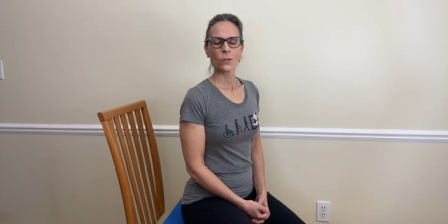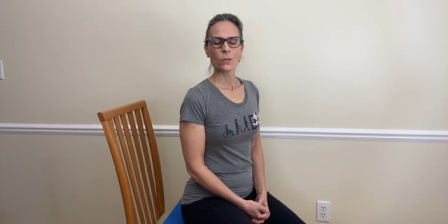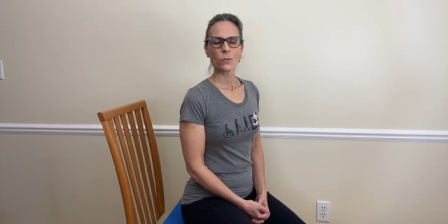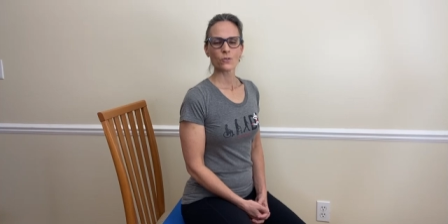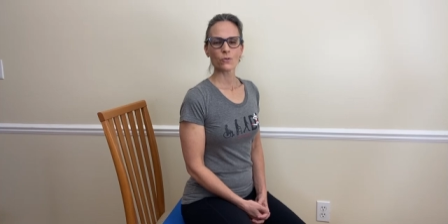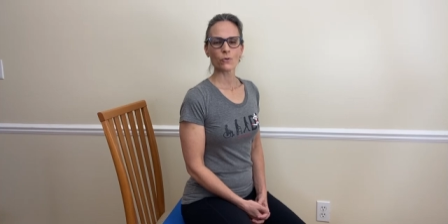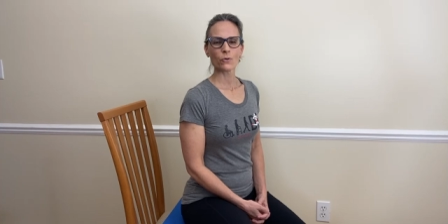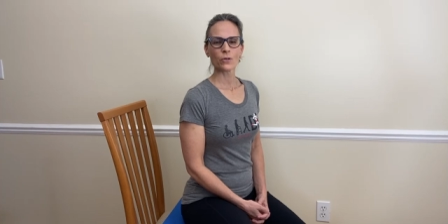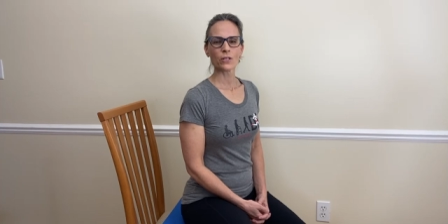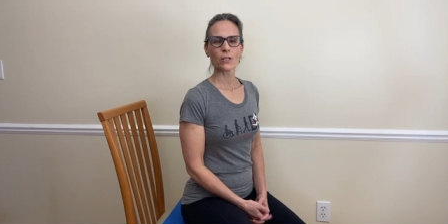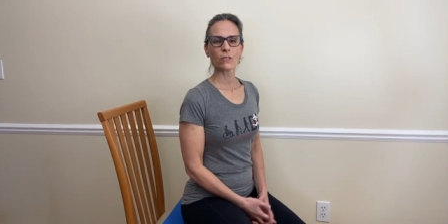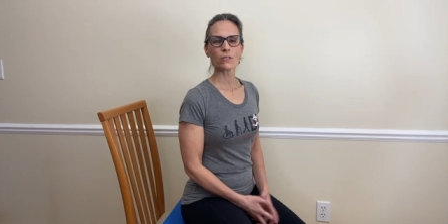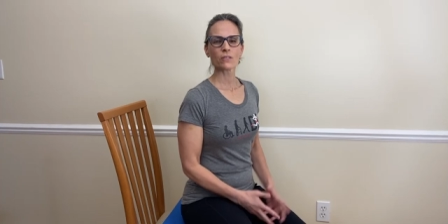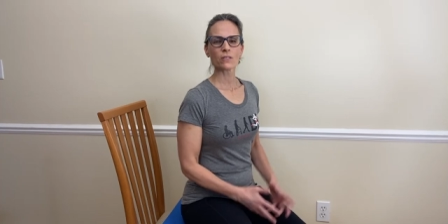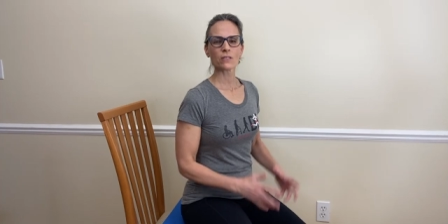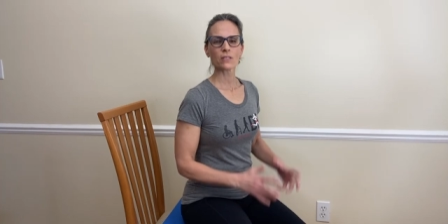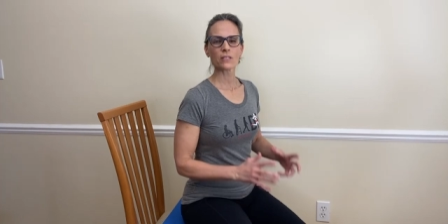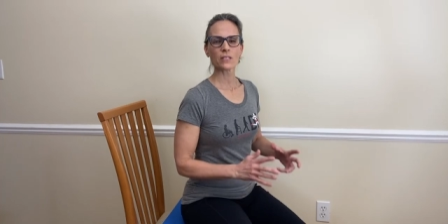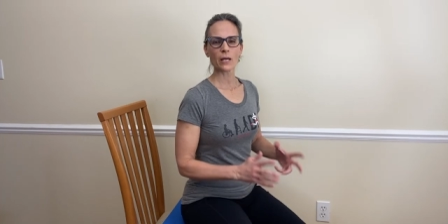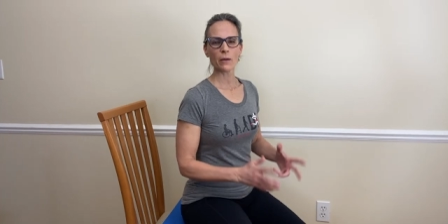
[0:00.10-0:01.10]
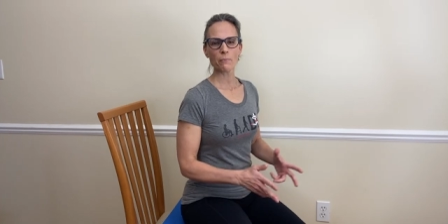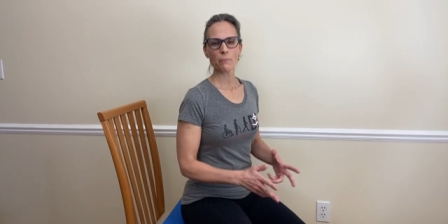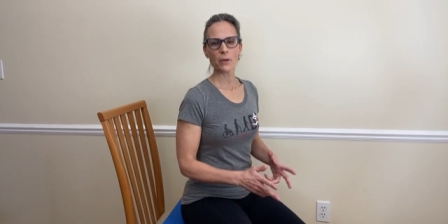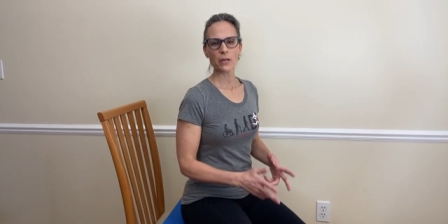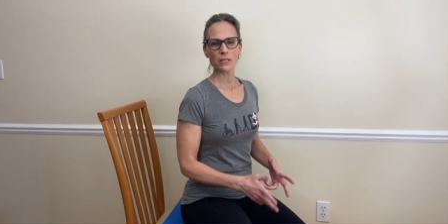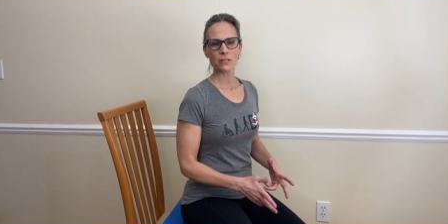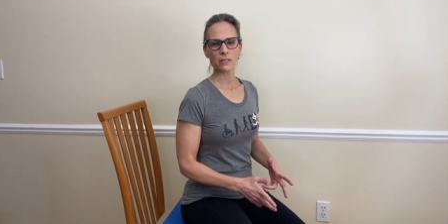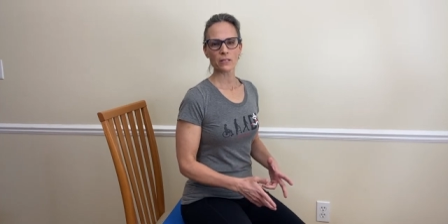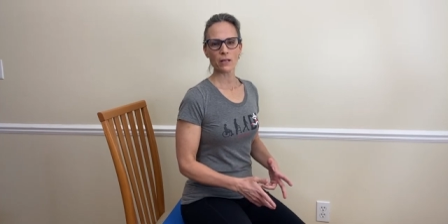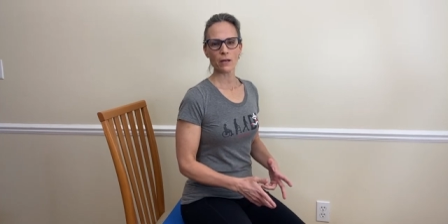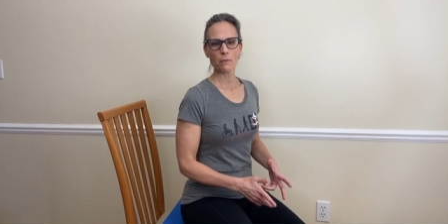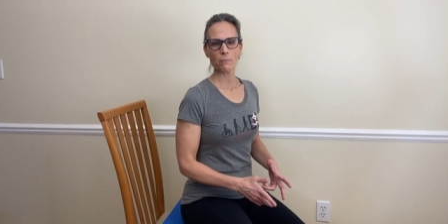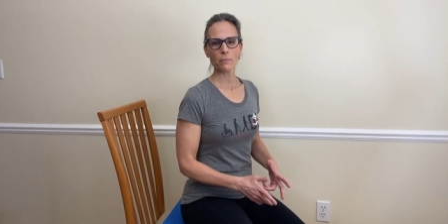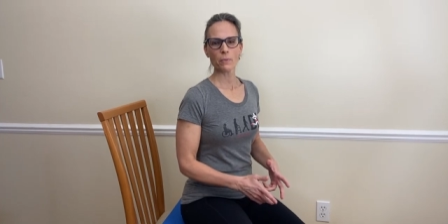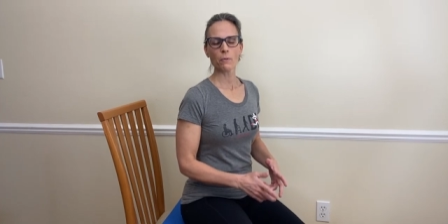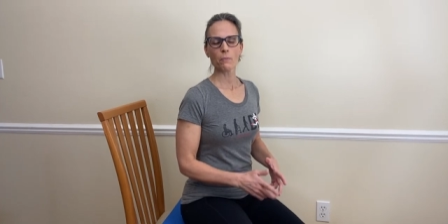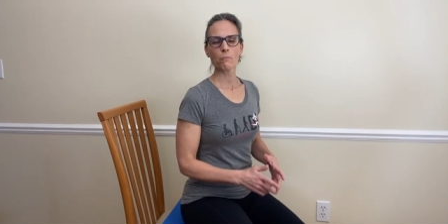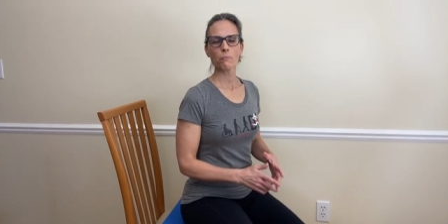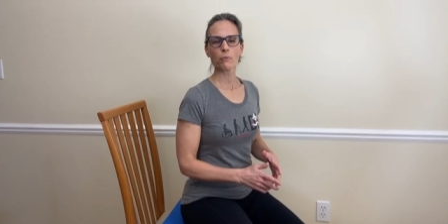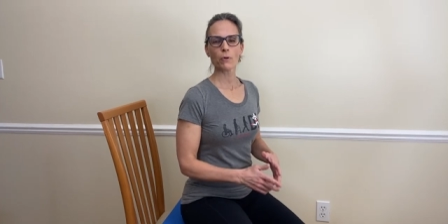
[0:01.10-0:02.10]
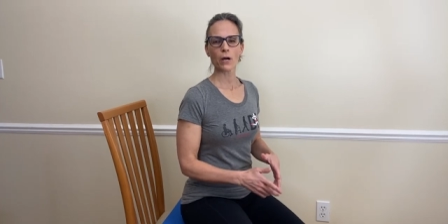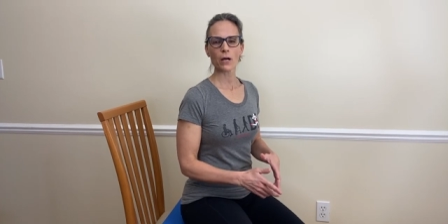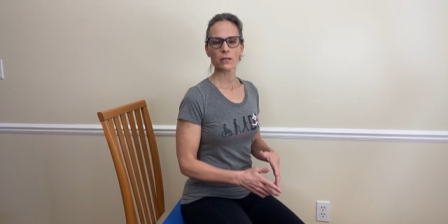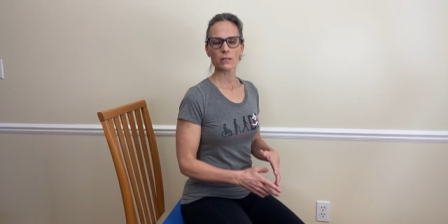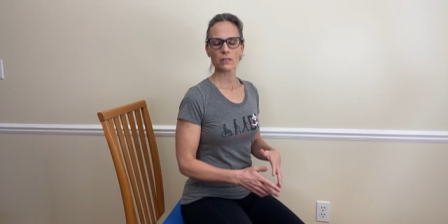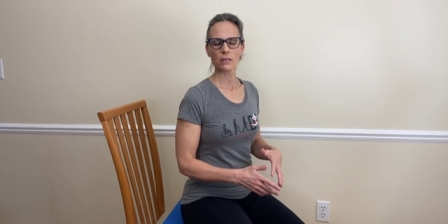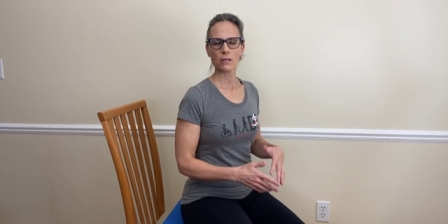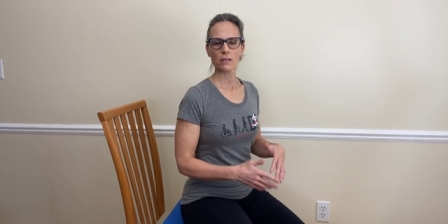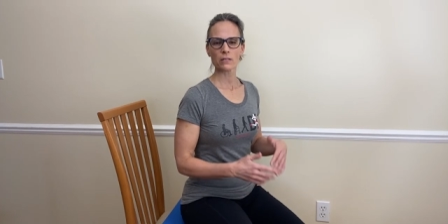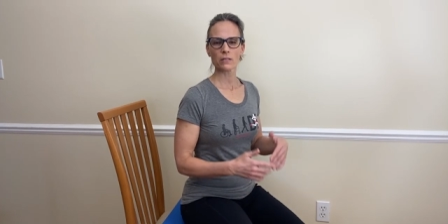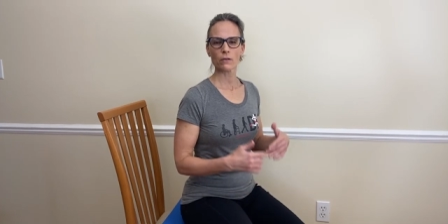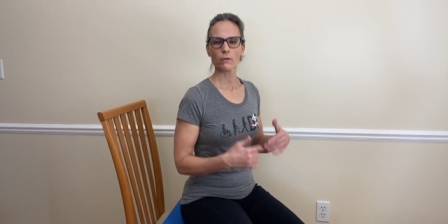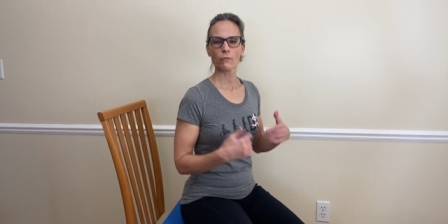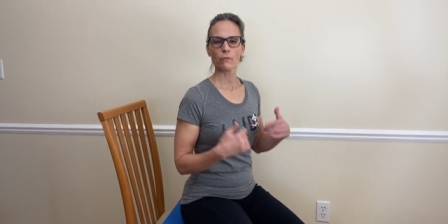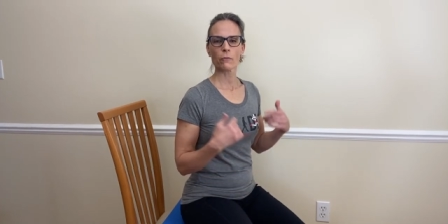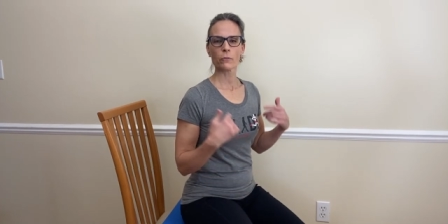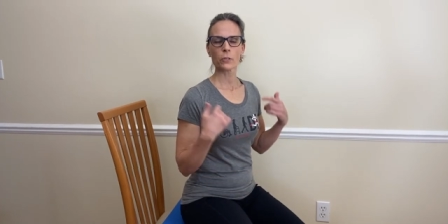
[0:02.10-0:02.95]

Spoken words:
So here's a step-by-step process of